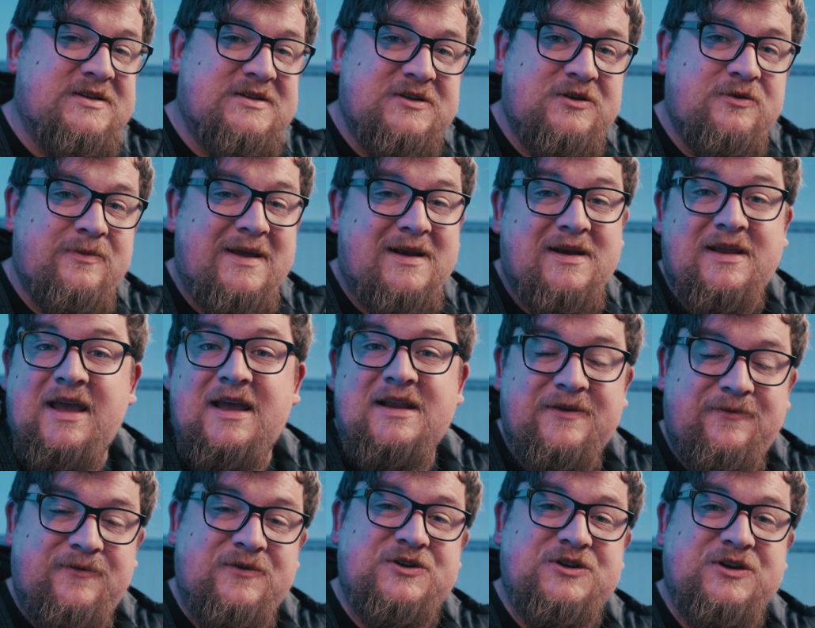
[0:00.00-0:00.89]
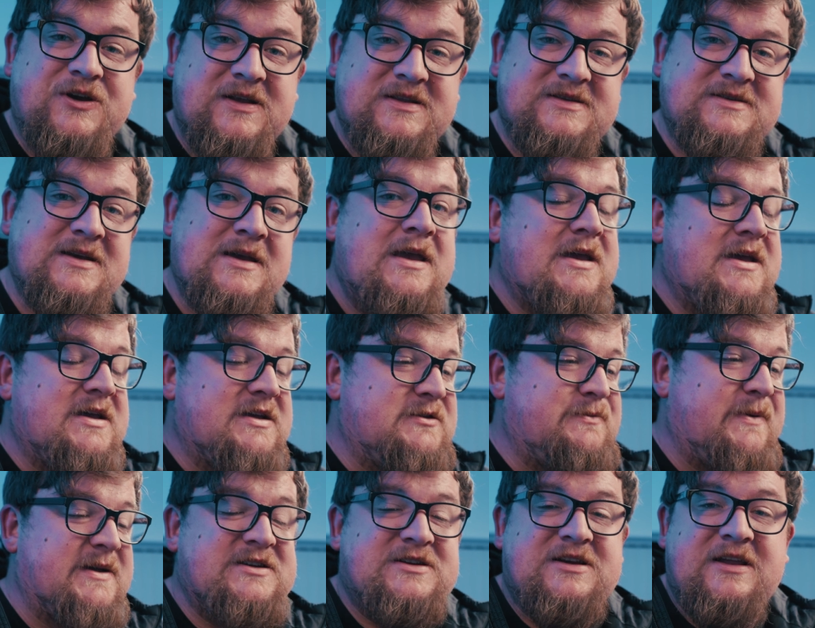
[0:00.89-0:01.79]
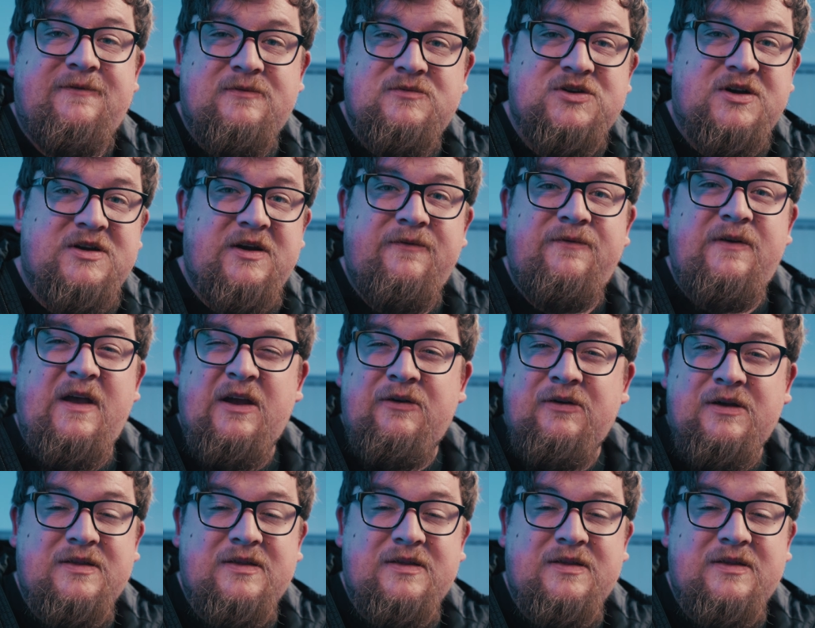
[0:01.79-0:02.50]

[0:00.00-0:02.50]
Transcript: zoom in, get different shots, especially if I'm trying to vary